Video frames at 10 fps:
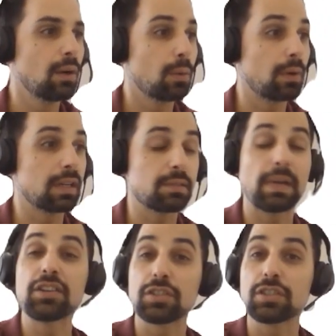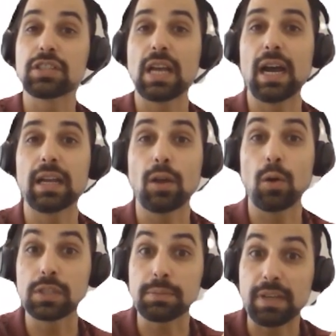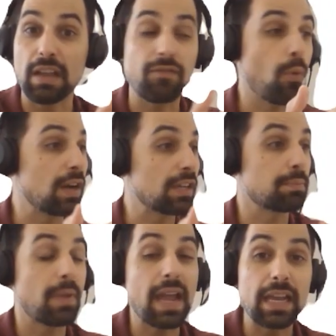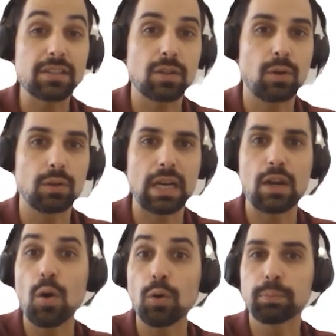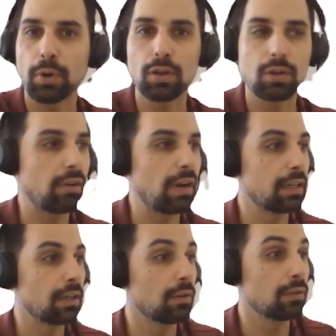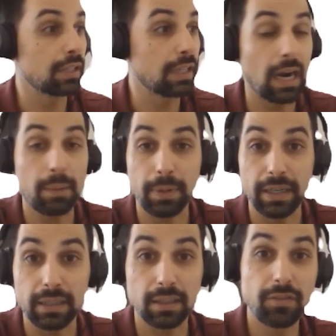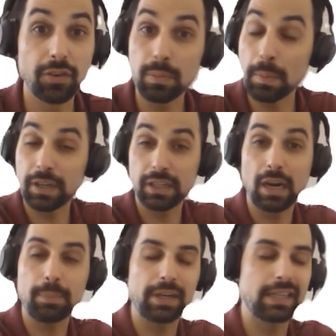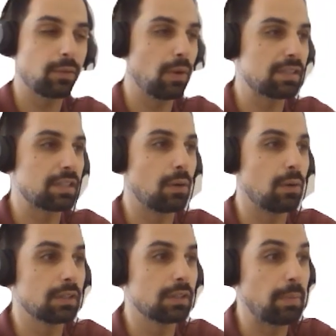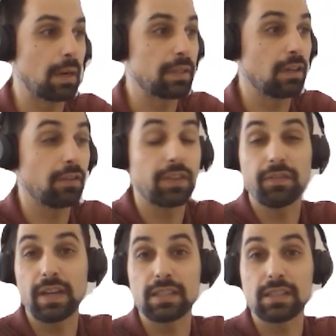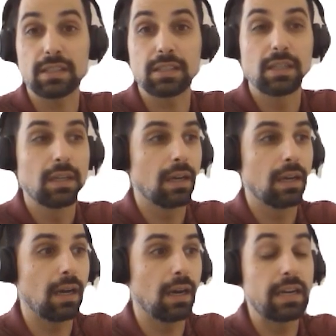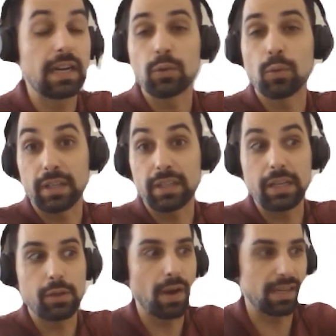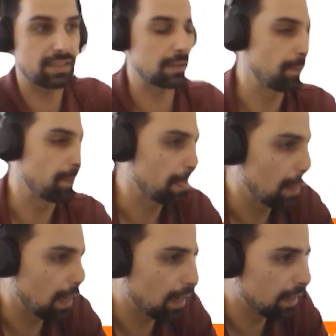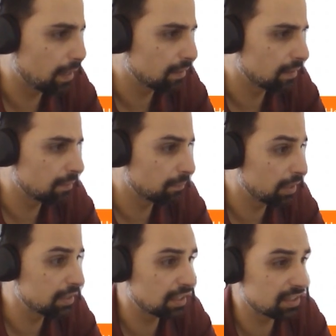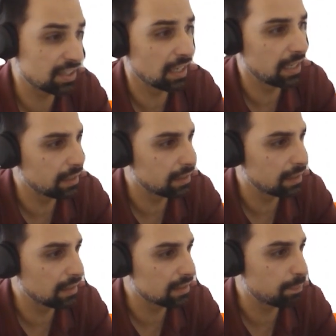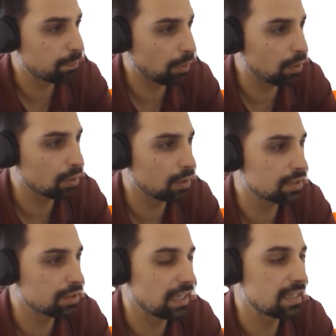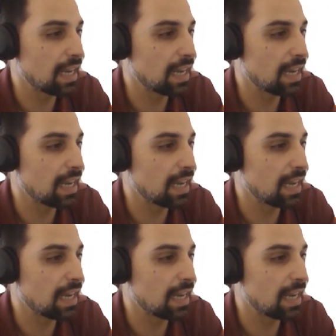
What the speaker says: where it mentions that OSPF was based on an old protocol running on the ARPANET. If you remember, the ARPANET was the old Department of Defense network in the US. And very interestingly, this protocol says